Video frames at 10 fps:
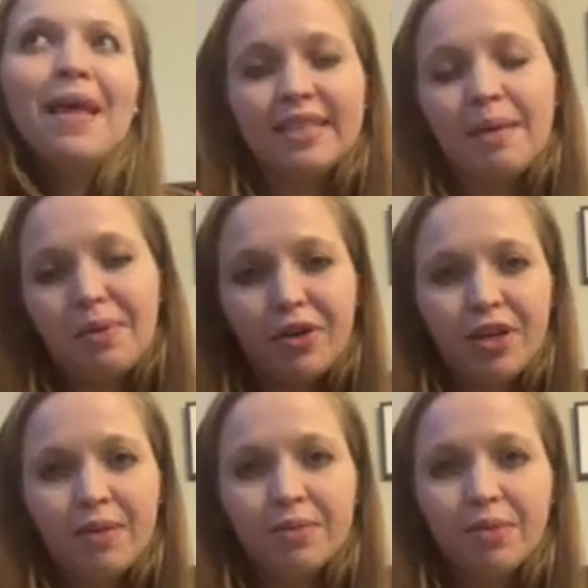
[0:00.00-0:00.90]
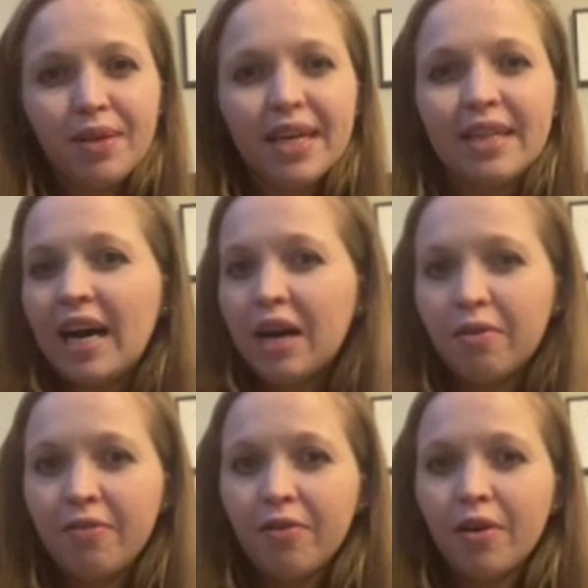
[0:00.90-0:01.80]
Diaper cream. So we like the
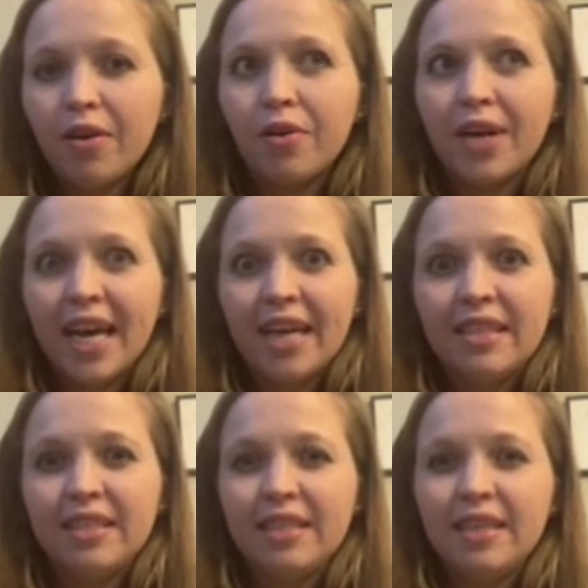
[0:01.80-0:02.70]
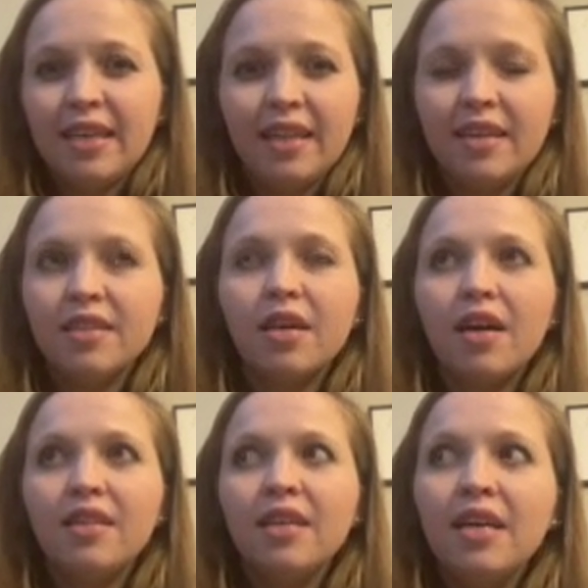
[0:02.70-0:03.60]
Aquaphor or A&D, I think it's
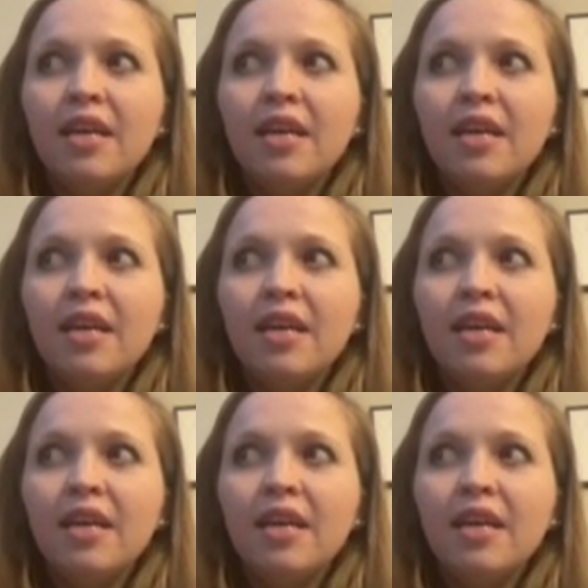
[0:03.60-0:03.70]
called.